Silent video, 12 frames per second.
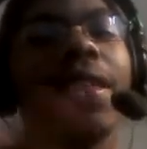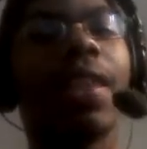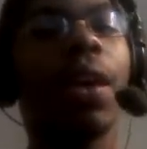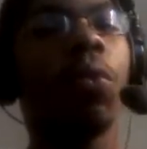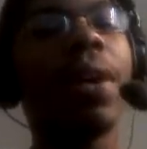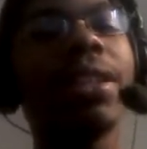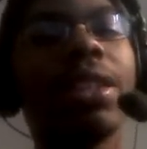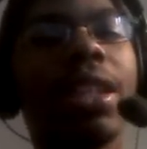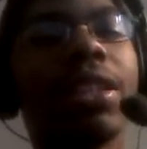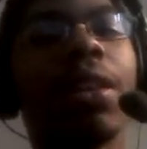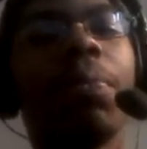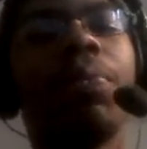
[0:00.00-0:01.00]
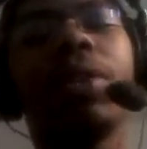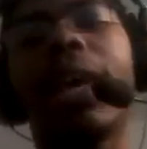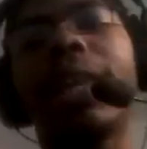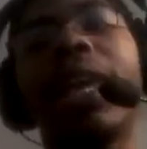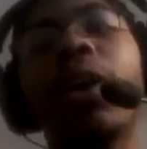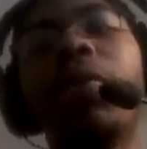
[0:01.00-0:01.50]
They went to this,
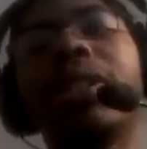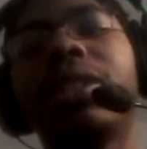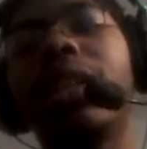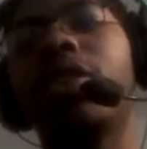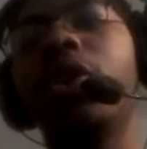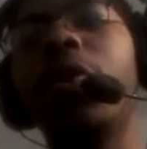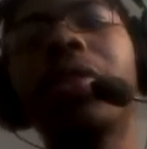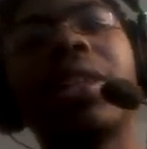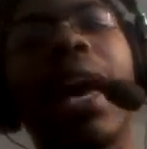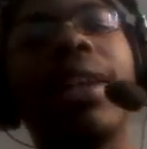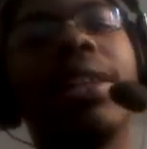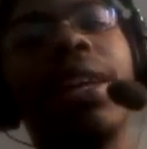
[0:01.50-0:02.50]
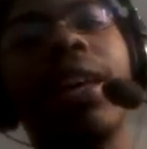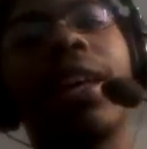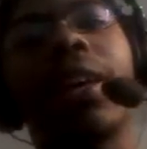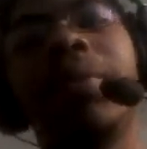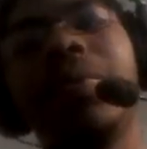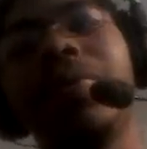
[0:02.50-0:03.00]
and it was the dude's
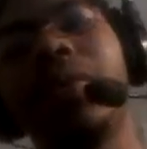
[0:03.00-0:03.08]
idea.